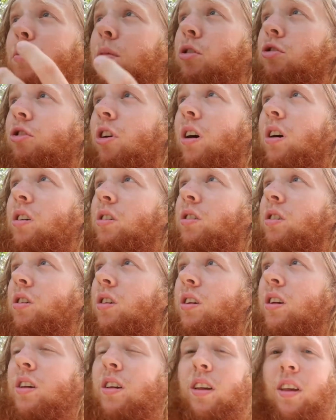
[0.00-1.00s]
from the
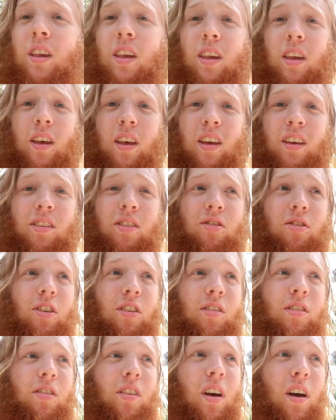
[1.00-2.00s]
jungle, it's
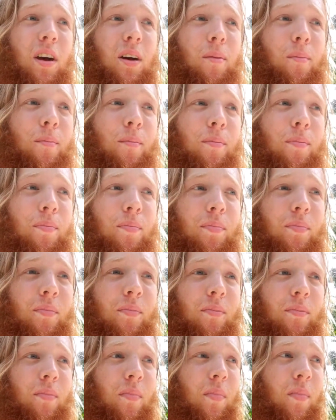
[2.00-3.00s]
just um,
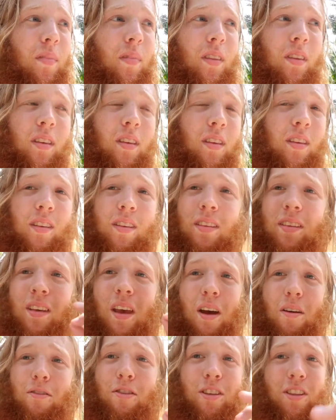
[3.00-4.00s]

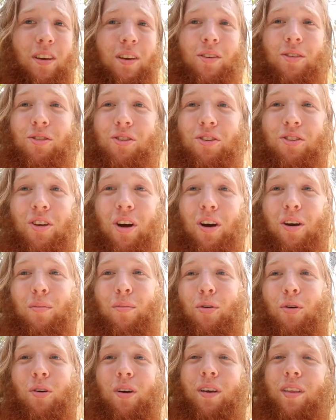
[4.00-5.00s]
everything's just
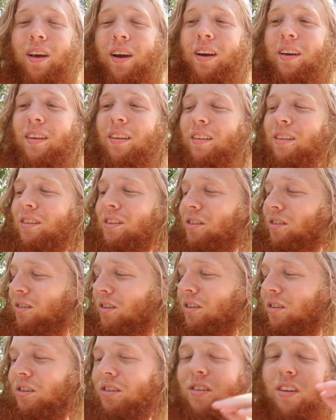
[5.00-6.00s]
on point. Like
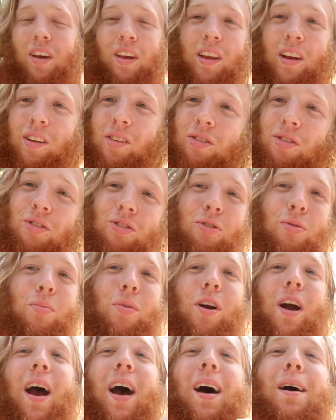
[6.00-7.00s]
you just get like
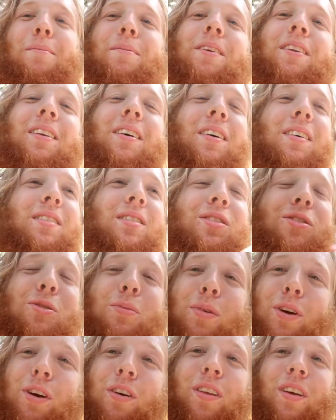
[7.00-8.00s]
super happiness,
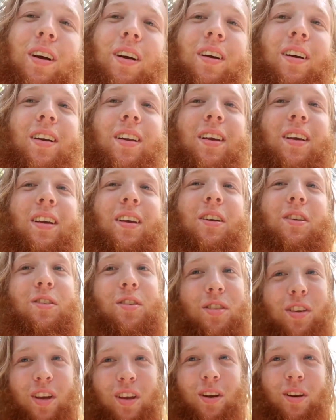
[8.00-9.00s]
super clarity. Your
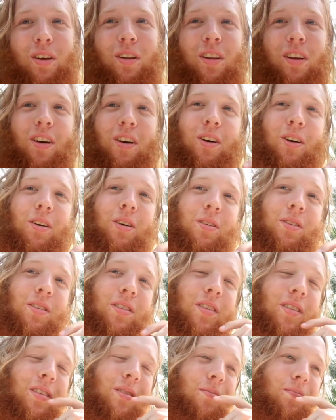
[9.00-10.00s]
skin
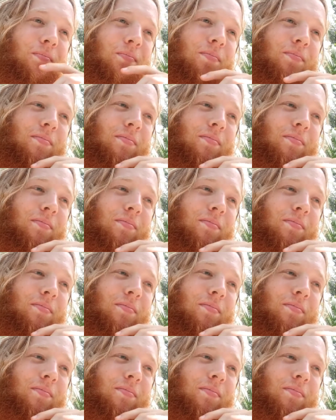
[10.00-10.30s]
glows, and